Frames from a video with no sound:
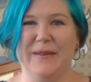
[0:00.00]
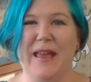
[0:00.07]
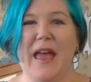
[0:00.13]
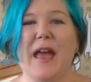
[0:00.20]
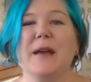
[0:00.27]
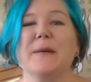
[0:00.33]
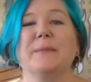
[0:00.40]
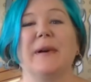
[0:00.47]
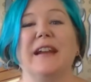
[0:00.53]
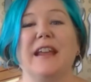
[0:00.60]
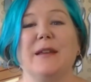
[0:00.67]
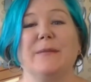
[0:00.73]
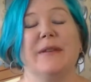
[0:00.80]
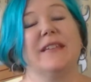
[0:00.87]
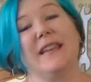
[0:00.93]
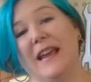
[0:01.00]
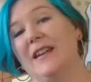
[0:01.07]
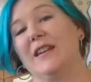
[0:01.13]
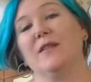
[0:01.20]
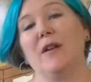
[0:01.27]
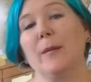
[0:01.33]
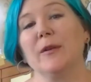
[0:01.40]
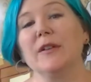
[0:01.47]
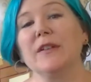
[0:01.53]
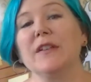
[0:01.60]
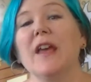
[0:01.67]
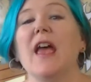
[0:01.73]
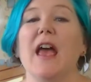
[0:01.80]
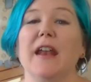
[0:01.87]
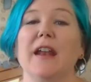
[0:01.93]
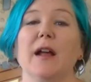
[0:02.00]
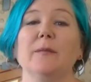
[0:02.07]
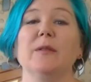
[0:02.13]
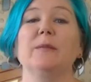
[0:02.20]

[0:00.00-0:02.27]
My name is Sandy Roberts, and I'm the